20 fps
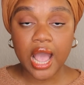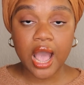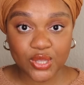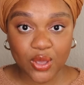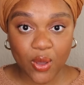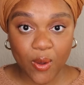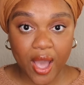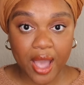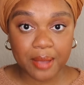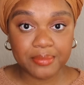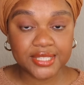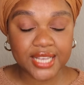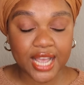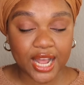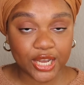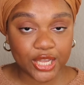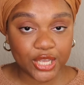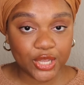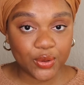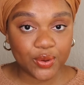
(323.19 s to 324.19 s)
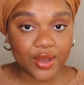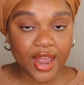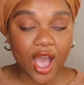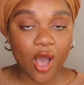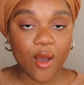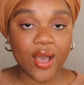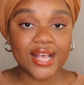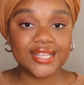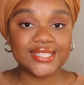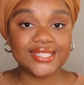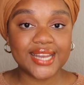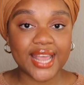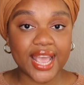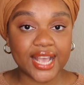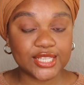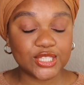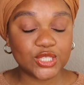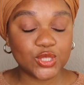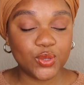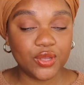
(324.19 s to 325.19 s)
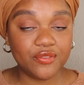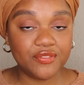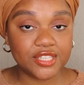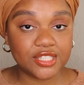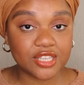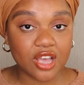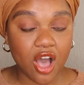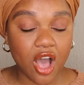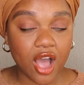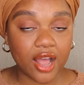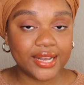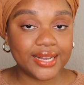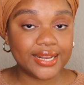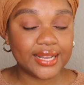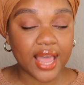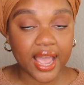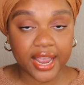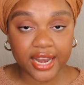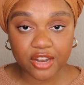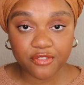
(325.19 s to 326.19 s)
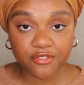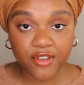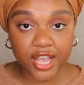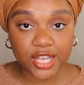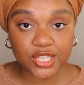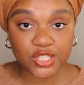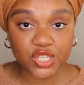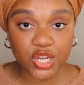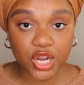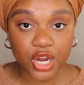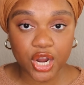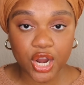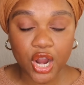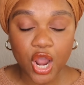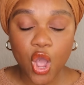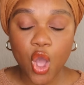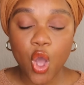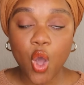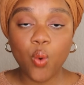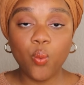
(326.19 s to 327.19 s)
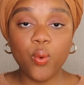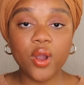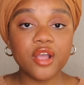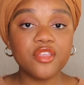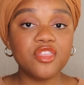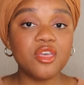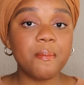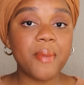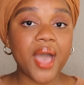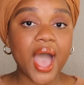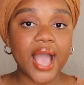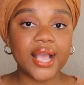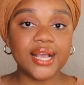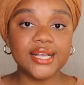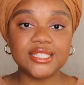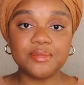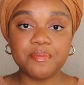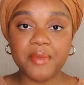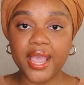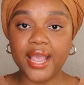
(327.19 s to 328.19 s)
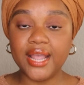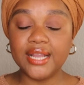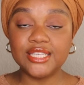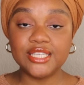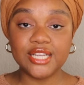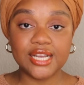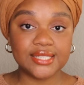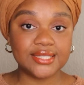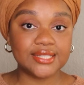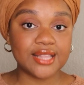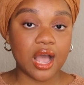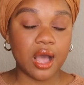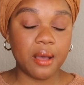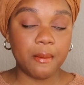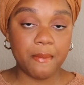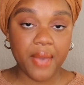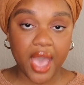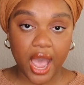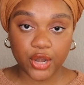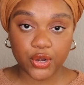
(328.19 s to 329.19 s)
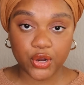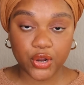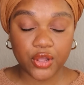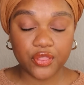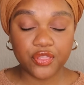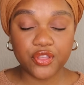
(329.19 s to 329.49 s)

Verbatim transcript: So I'm telling you now as an ex-Louis Vuitton client advisor, where the bag is made does not matter.